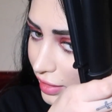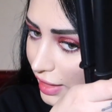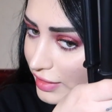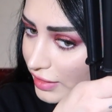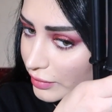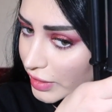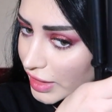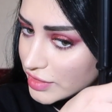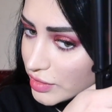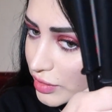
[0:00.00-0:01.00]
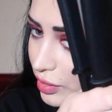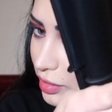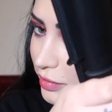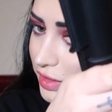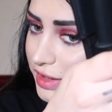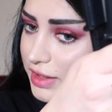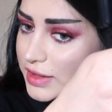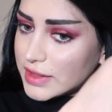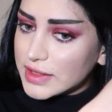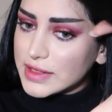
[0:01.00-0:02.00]
And then what I do normally
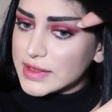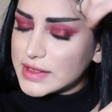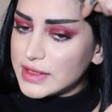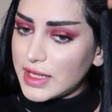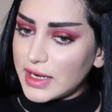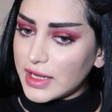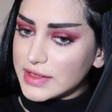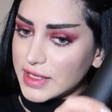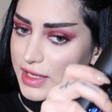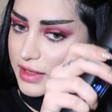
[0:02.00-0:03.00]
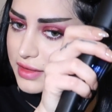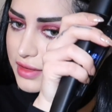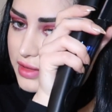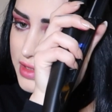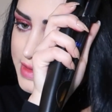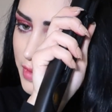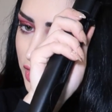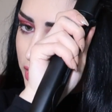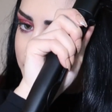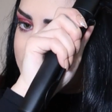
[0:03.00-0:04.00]
is then I take a
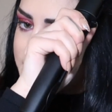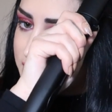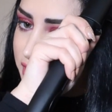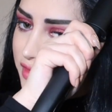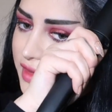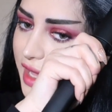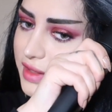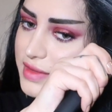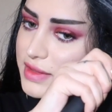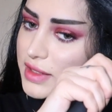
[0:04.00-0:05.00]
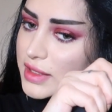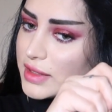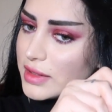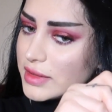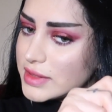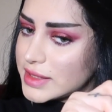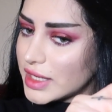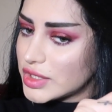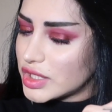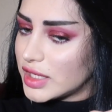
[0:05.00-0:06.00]
smaller piece of that
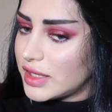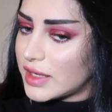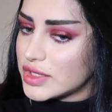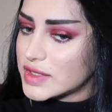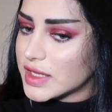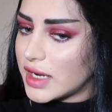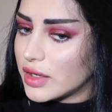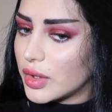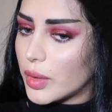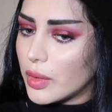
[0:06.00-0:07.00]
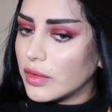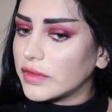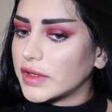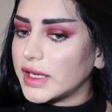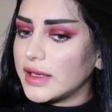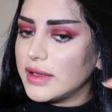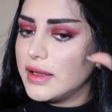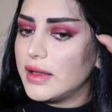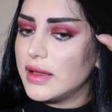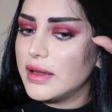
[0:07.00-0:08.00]
section and I just kind of go over it
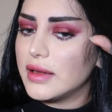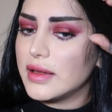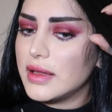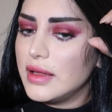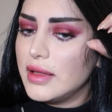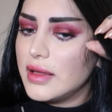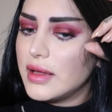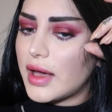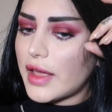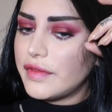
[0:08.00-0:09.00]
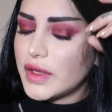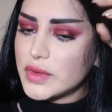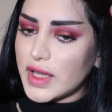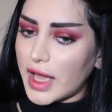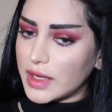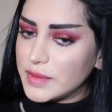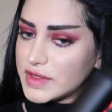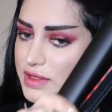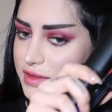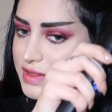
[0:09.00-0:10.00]
a few
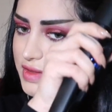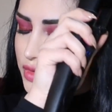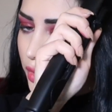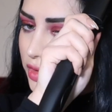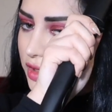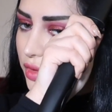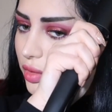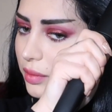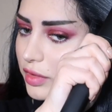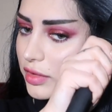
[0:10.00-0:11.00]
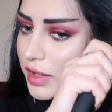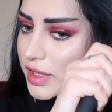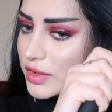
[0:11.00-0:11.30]
times. This is totally normal. It